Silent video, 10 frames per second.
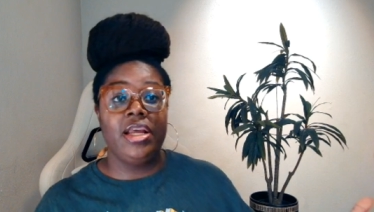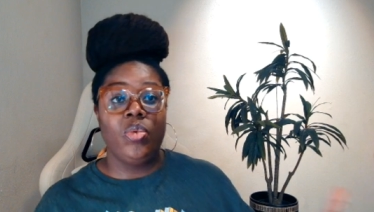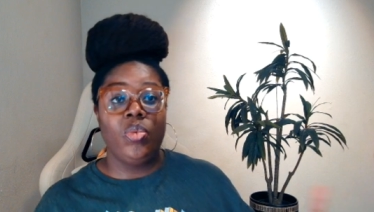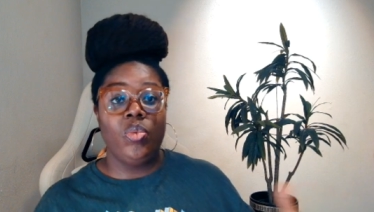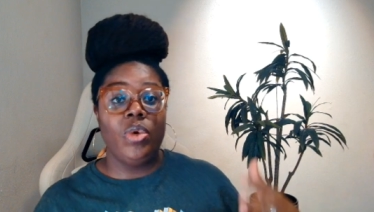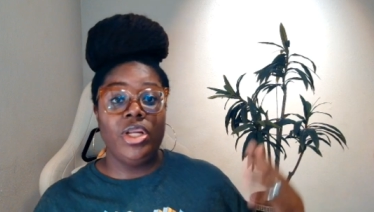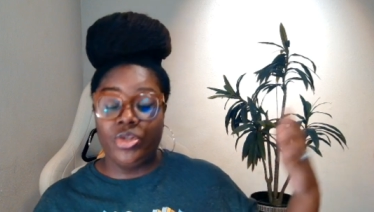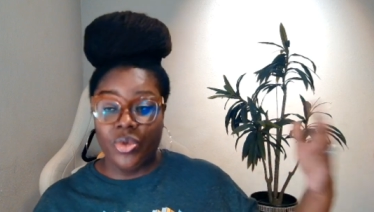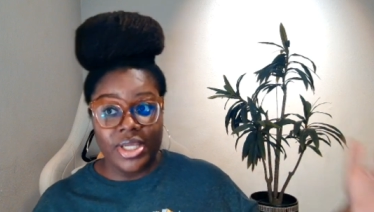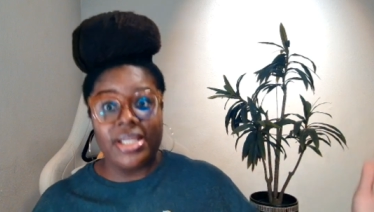Uh, she
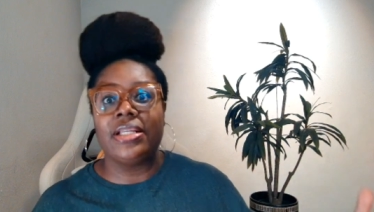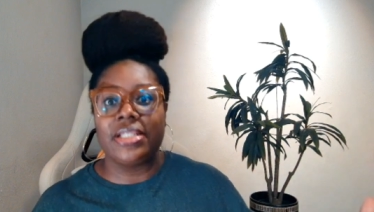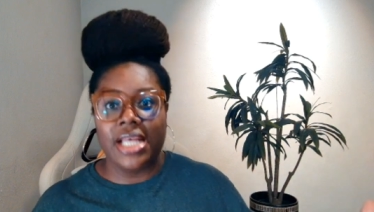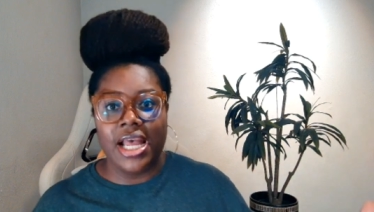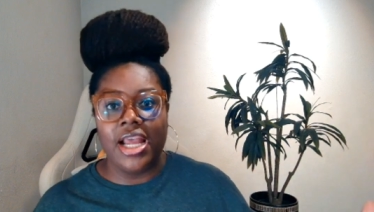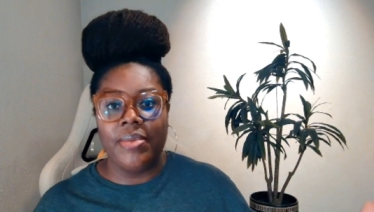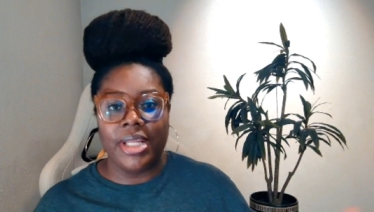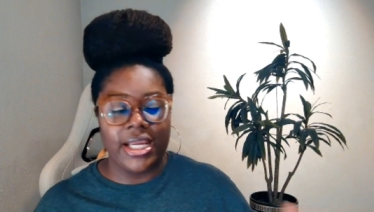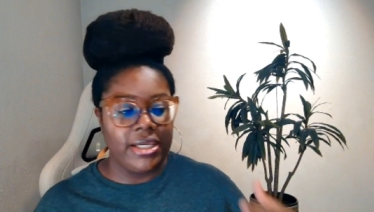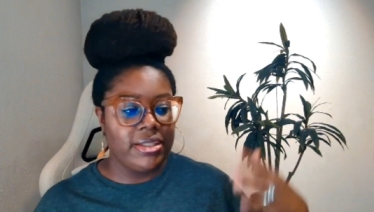transitioned
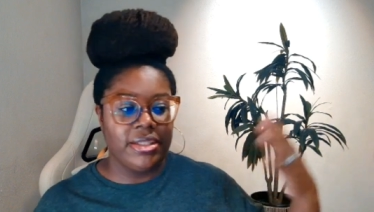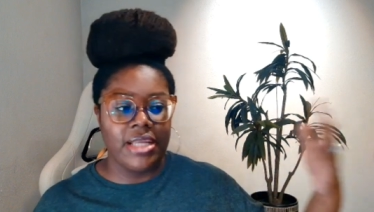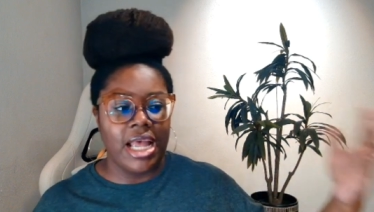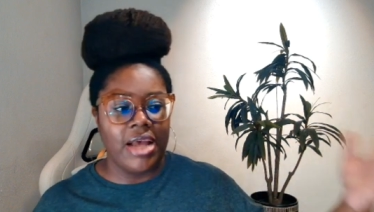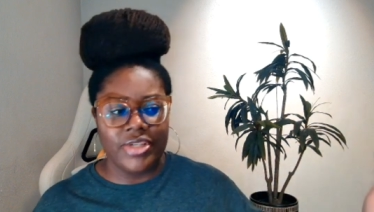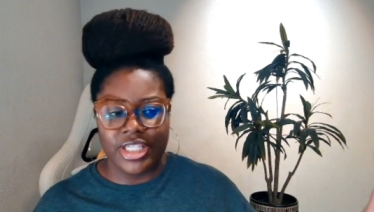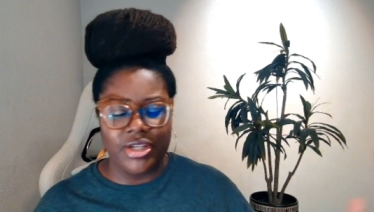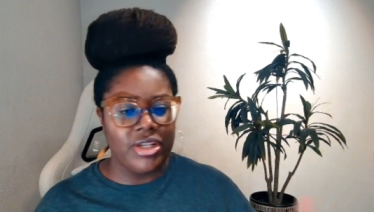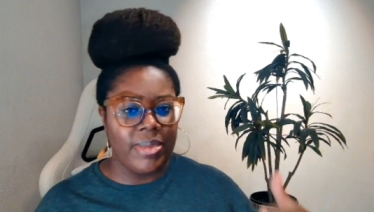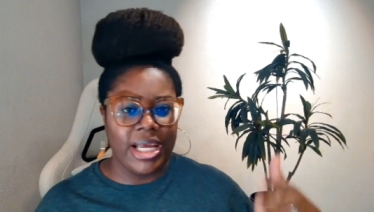during
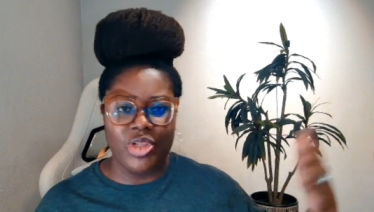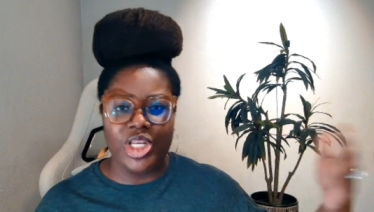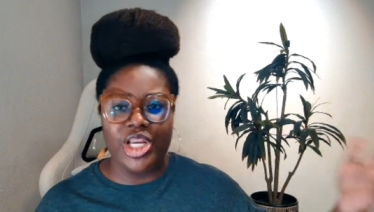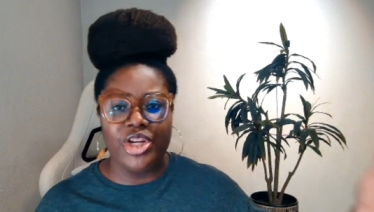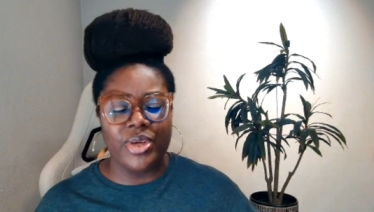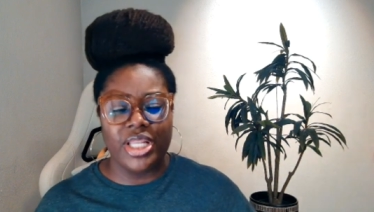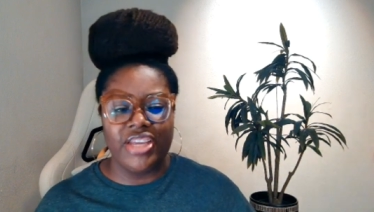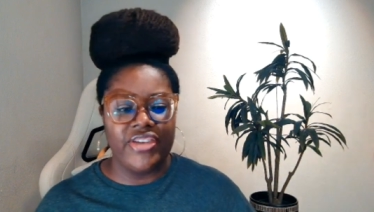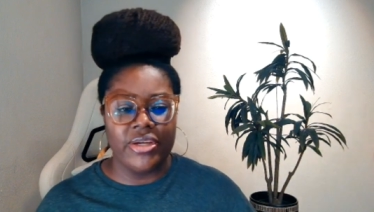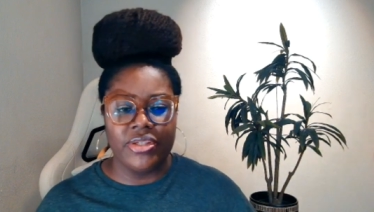that time like
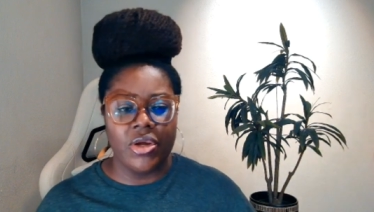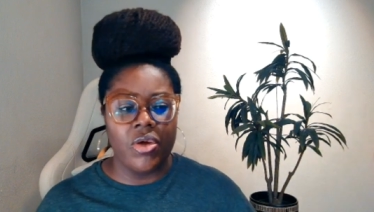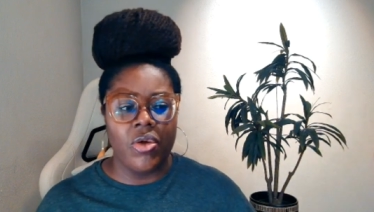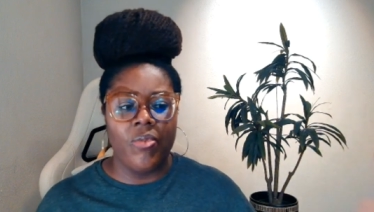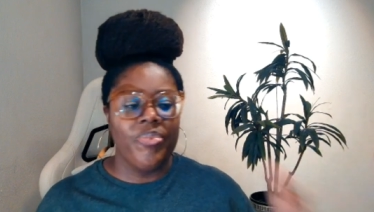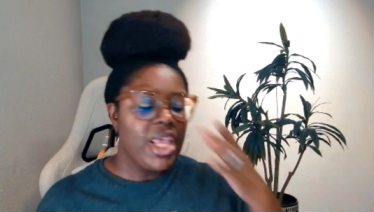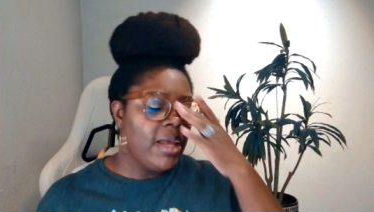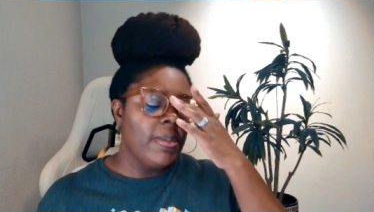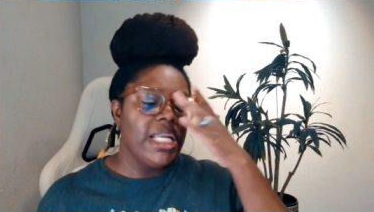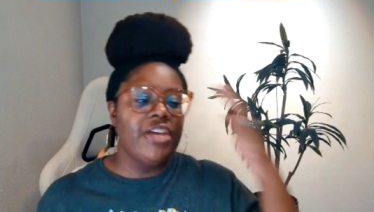i was still about 10
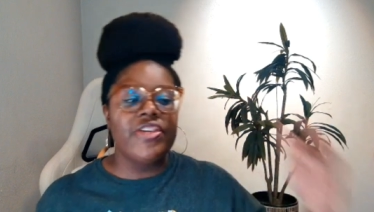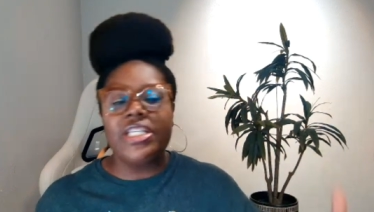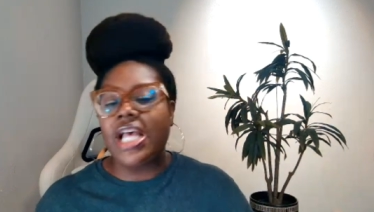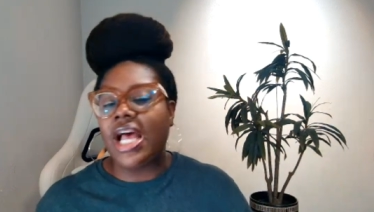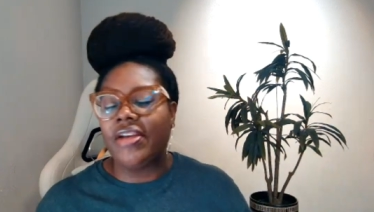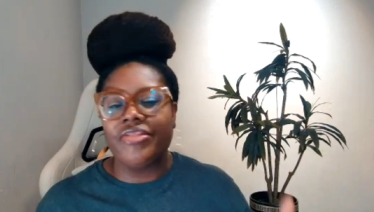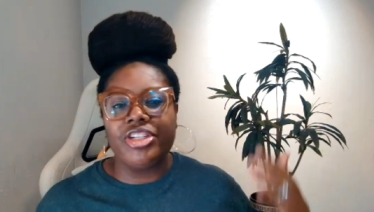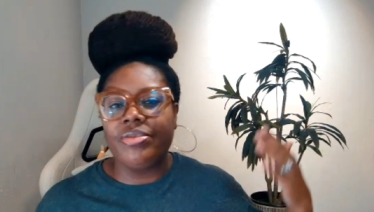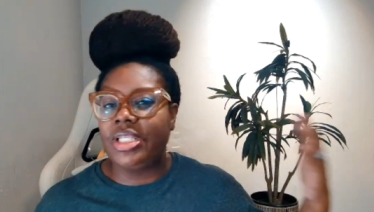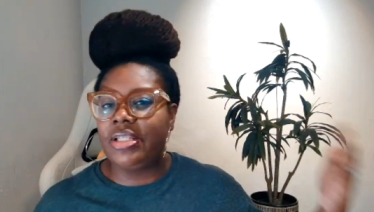or 11 years old
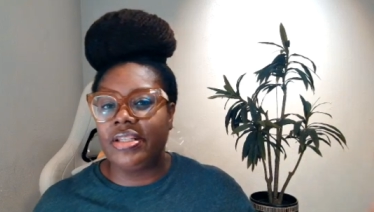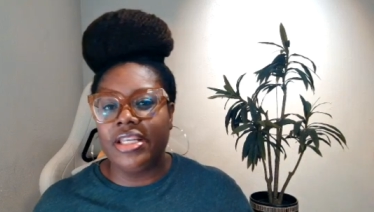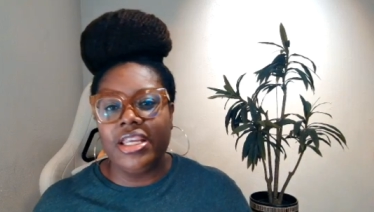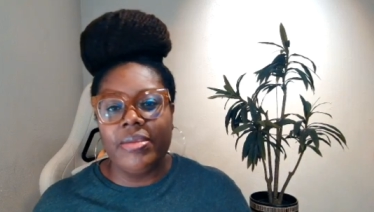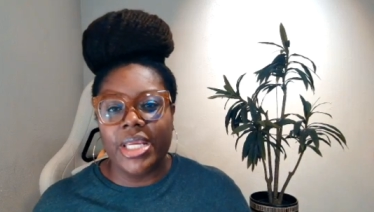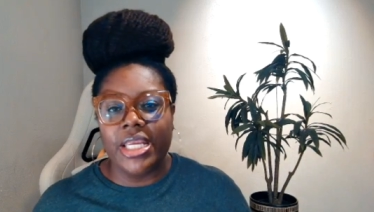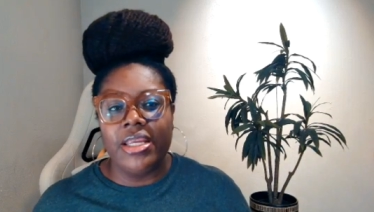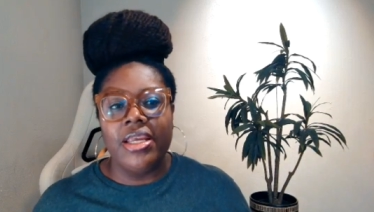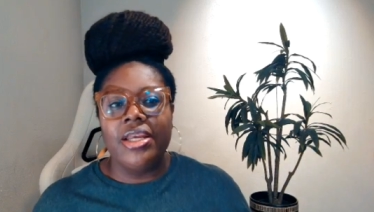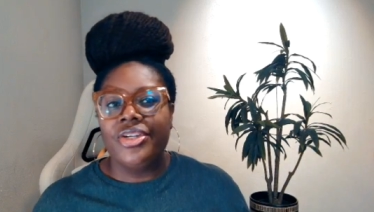but every time
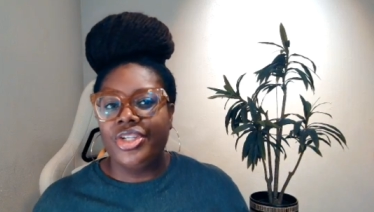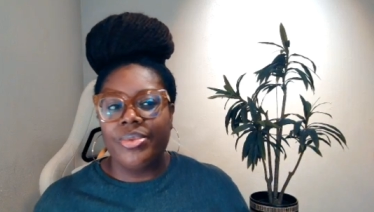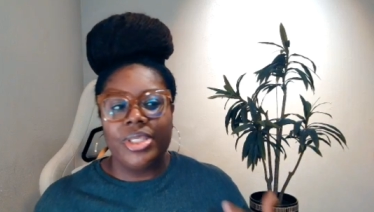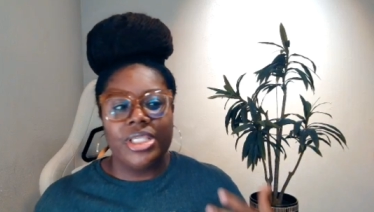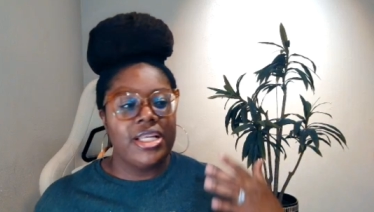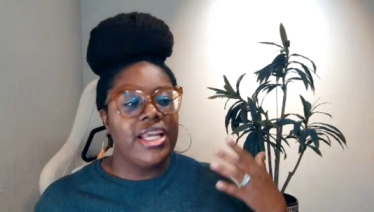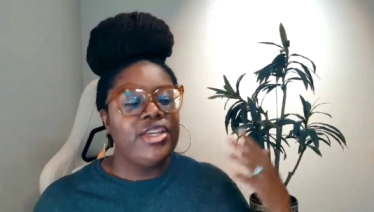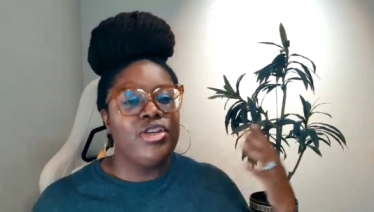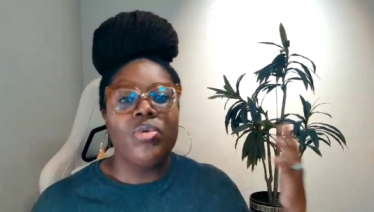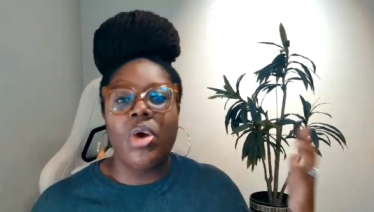she would see me
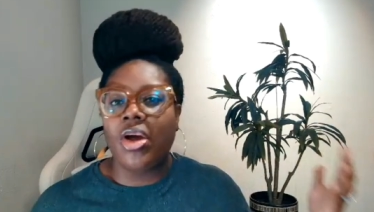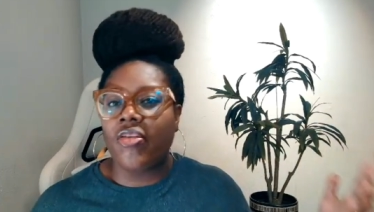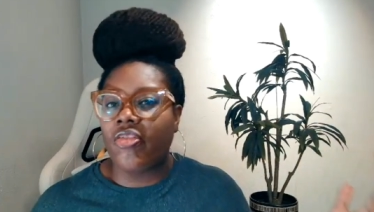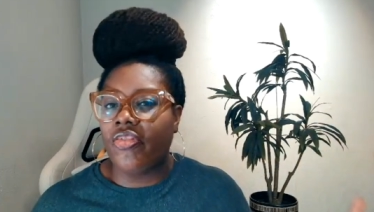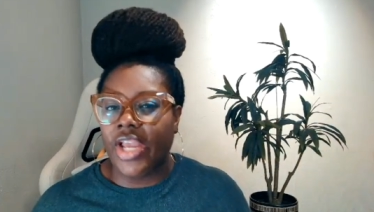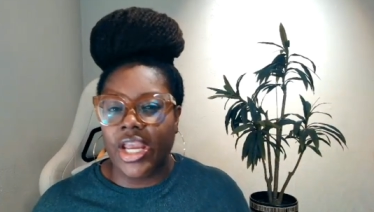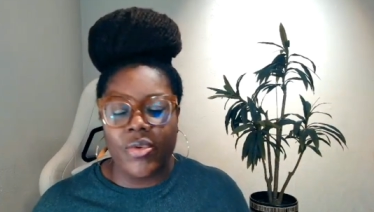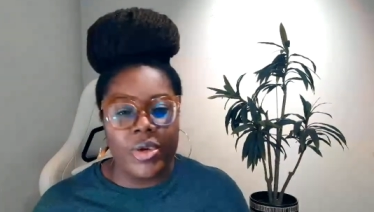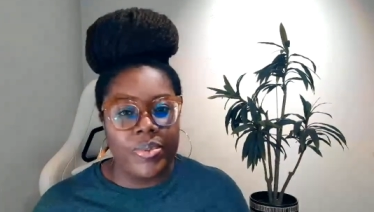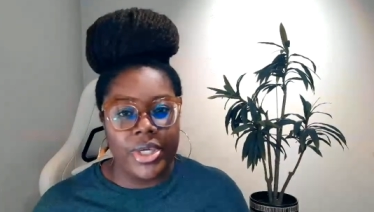she would say you
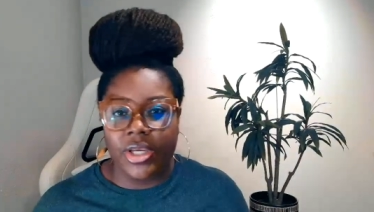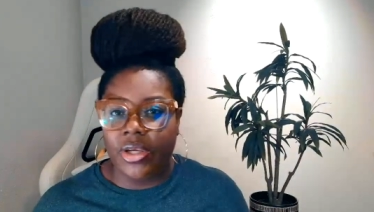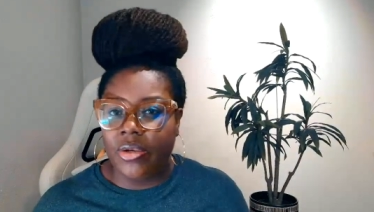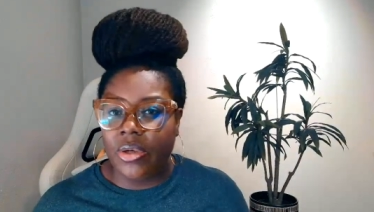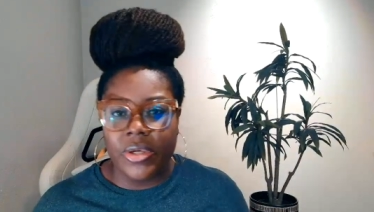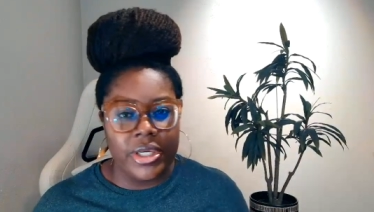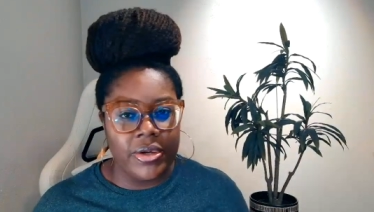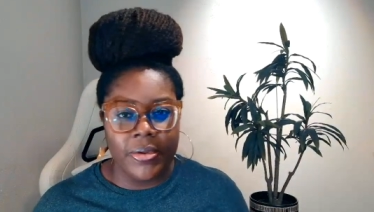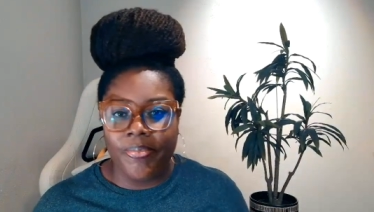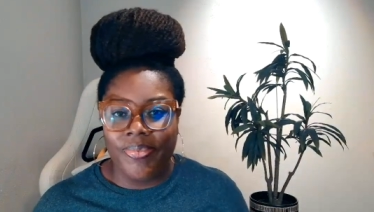are very
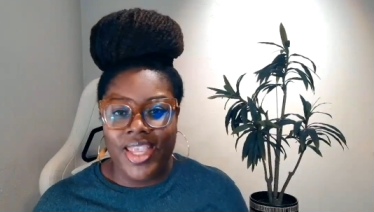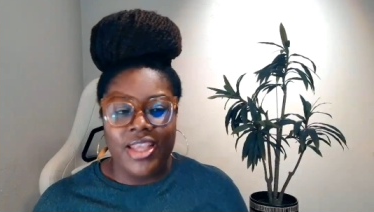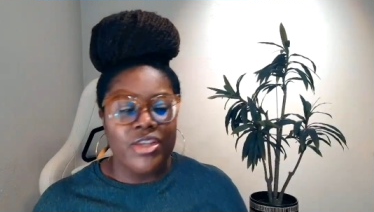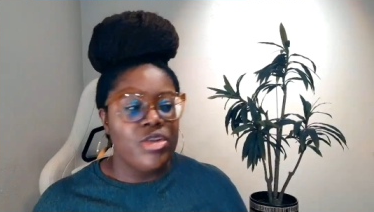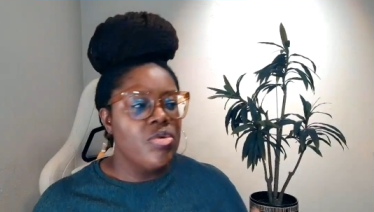peculiar